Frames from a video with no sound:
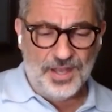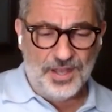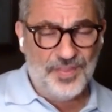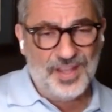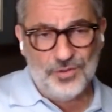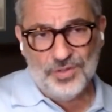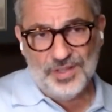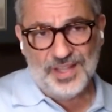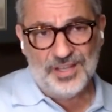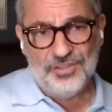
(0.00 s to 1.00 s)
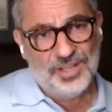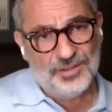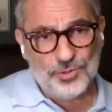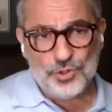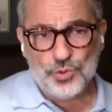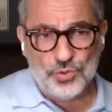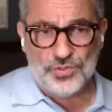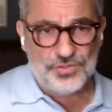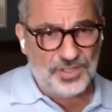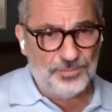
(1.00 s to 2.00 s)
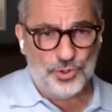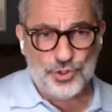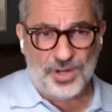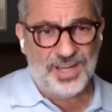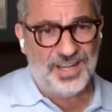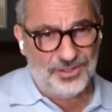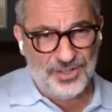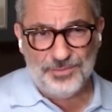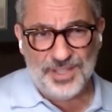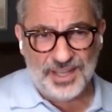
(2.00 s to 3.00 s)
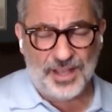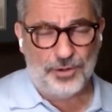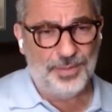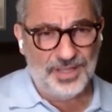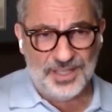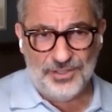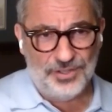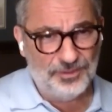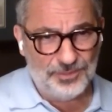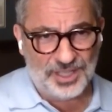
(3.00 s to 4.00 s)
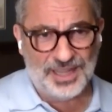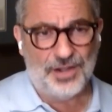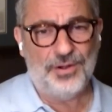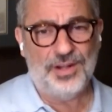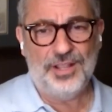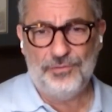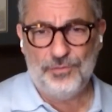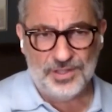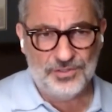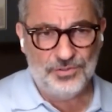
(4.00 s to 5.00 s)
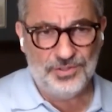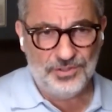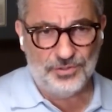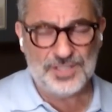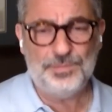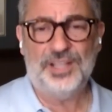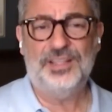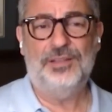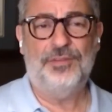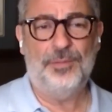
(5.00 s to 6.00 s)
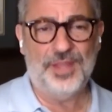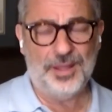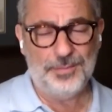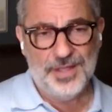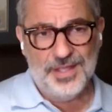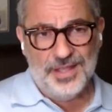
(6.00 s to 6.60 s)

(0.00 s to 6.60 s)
Then you give them the tools, you give them the training, you give them the accountability, you give them the clarity of what you're expecting from them.